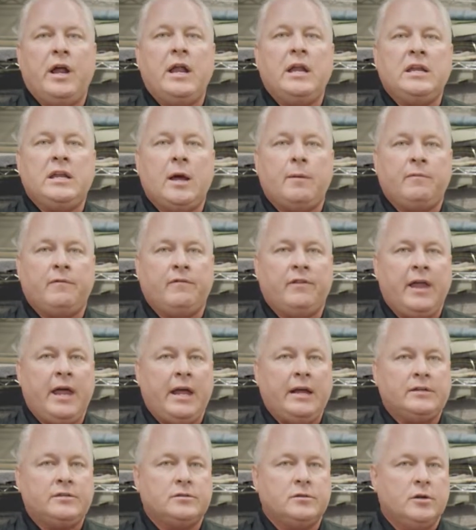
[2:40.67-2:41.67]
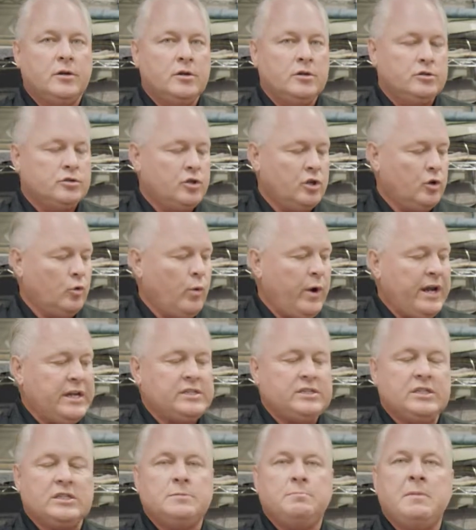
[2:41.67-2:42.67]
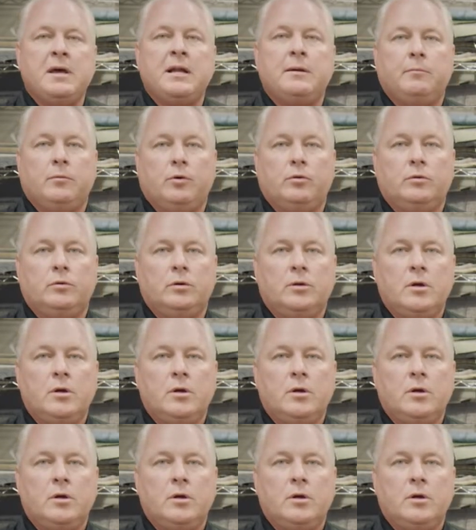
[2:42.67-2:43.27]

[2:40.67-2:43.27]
any type of lengths, so the waste is minimal.